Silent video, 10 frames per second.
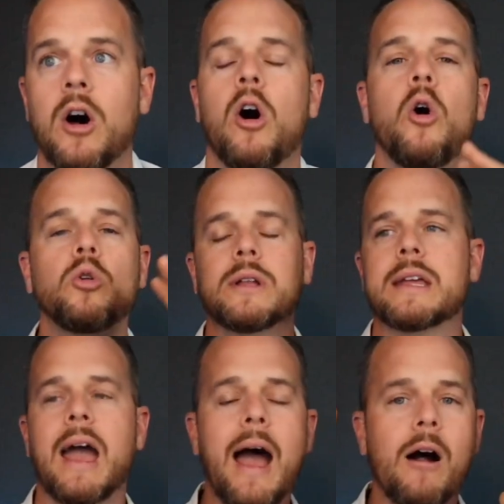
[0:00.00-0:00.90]
Holy
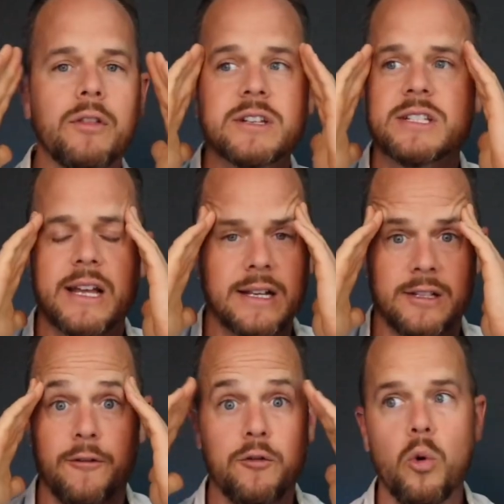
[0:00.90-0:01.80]
cow, this thing
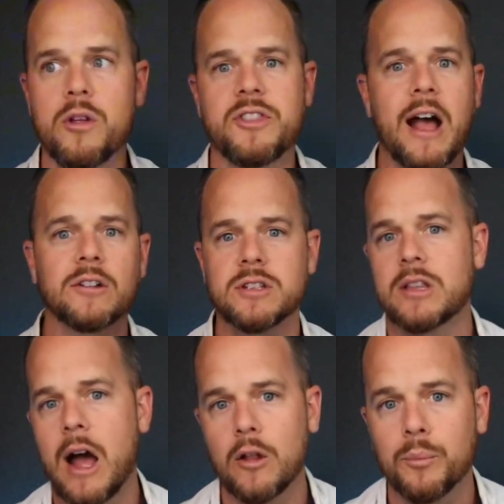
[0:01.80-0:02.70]
is a
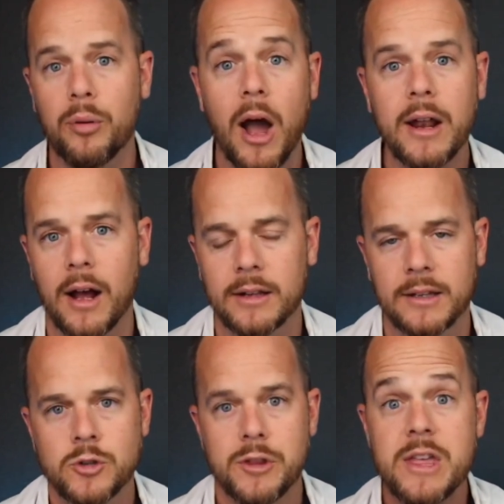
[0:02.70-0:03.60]
$4,000
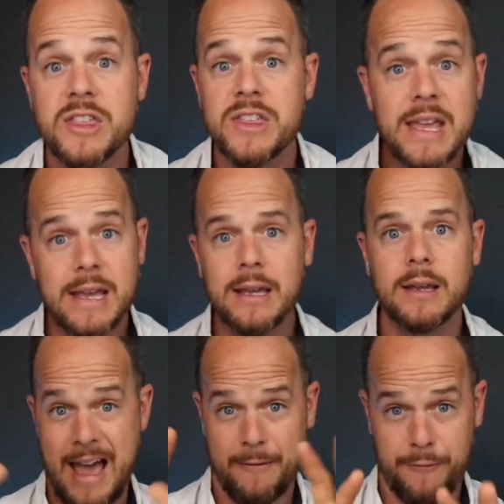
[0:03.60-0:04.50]
product. So they
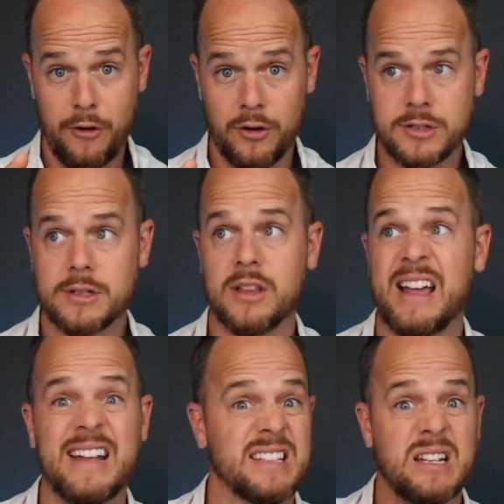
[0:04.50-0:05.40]
think at first
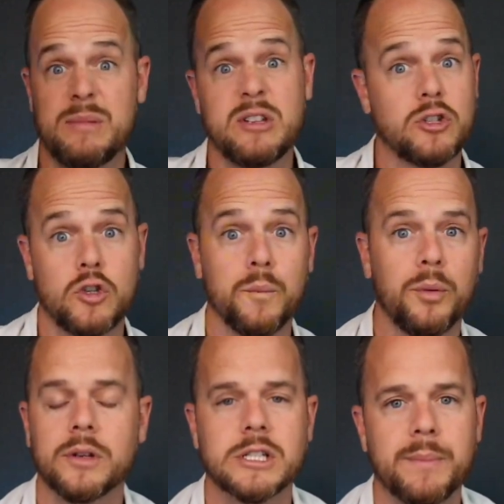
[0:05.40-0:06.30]
it's gonna be
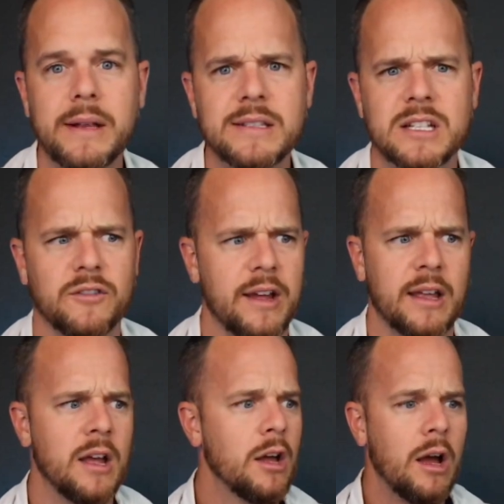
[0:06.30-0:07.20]
super expensive.
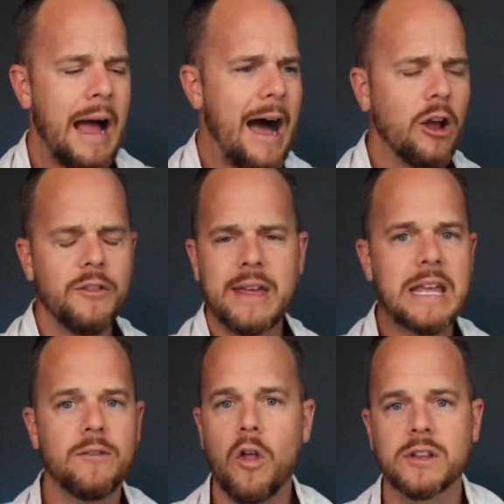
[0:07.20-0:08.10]
Like, how could they
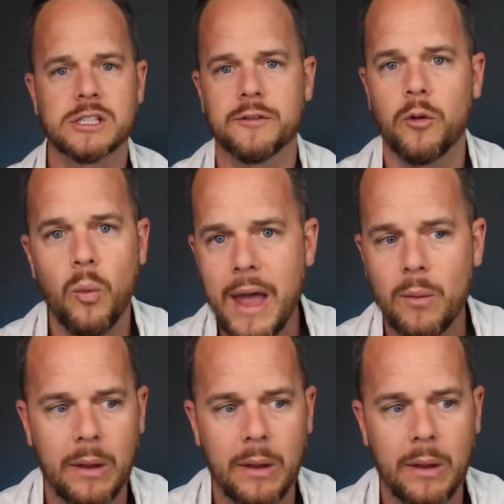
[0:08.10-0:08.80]
give all this stuff away?